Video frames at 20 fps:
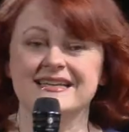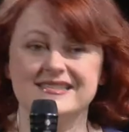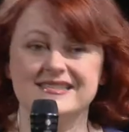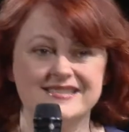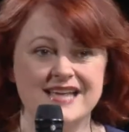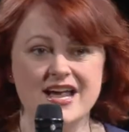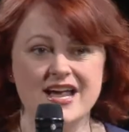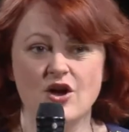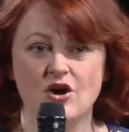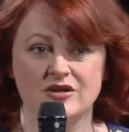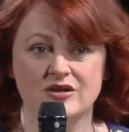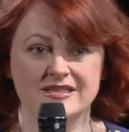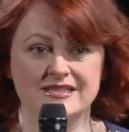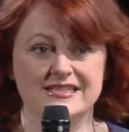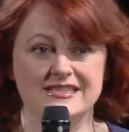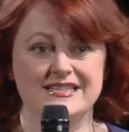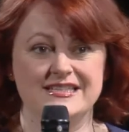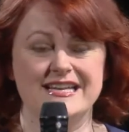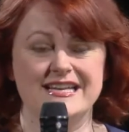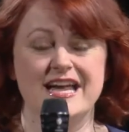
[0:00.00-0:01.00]
say
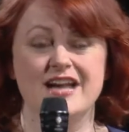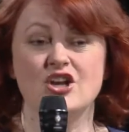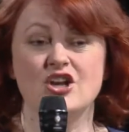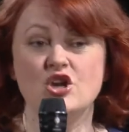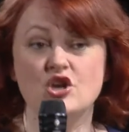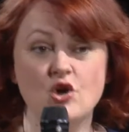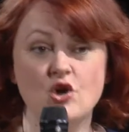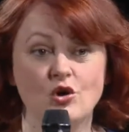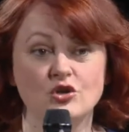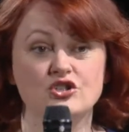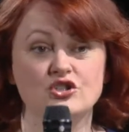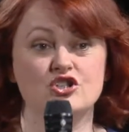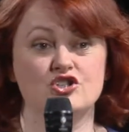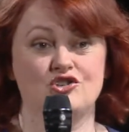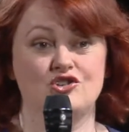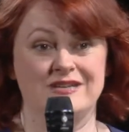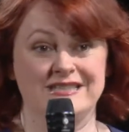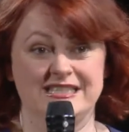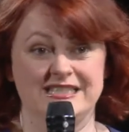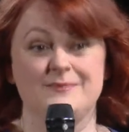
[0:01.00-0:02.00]
honesty and not
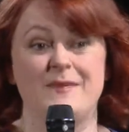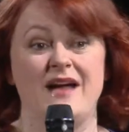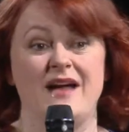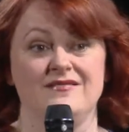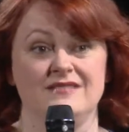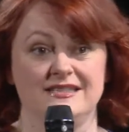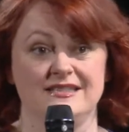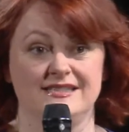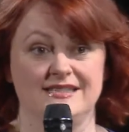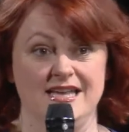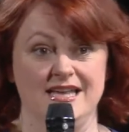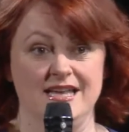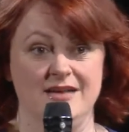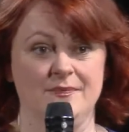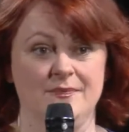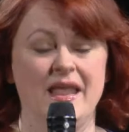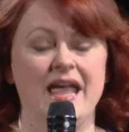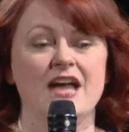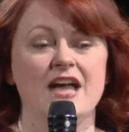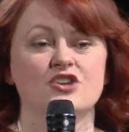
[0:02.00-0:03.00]
transparency.
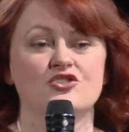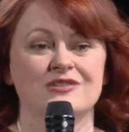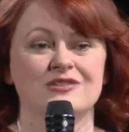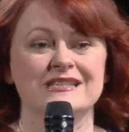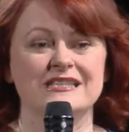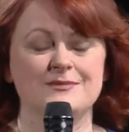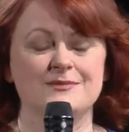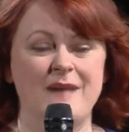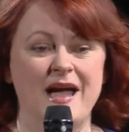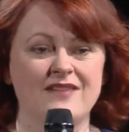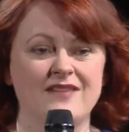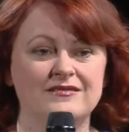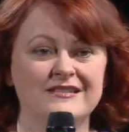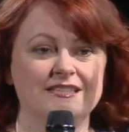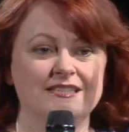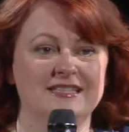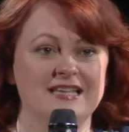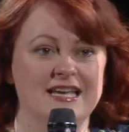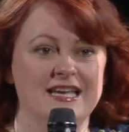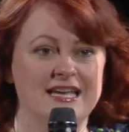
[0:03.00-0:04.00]

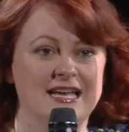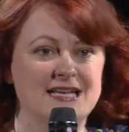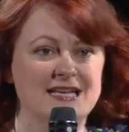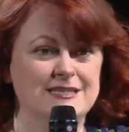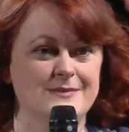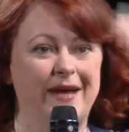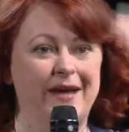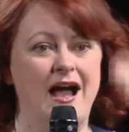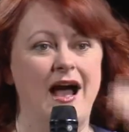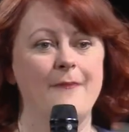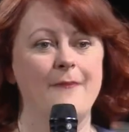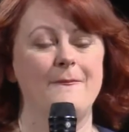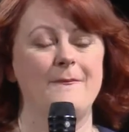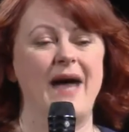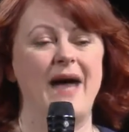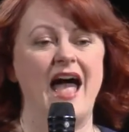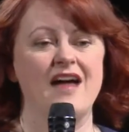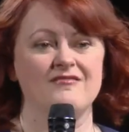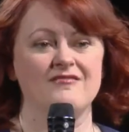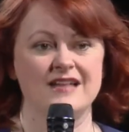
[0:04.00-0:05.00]
Transparency is about a
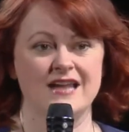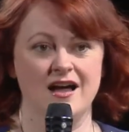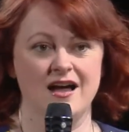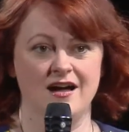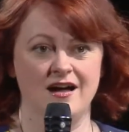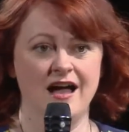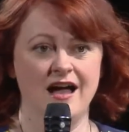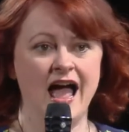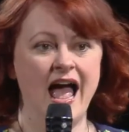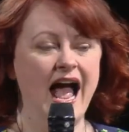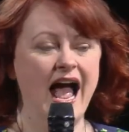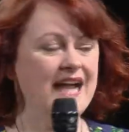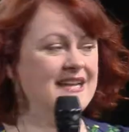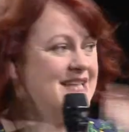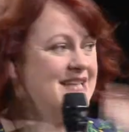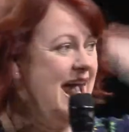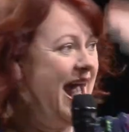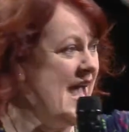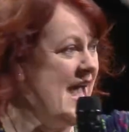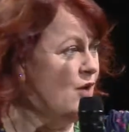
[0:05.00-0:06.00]
barrier and
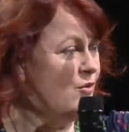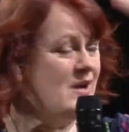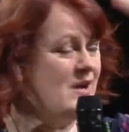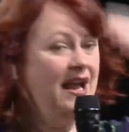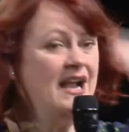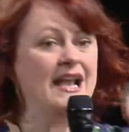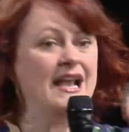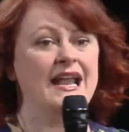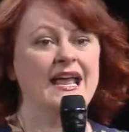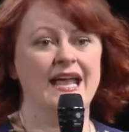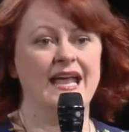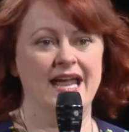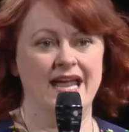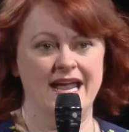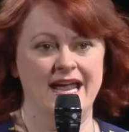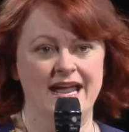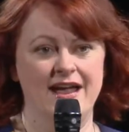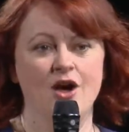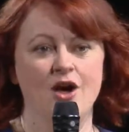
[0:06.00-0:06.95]
how clear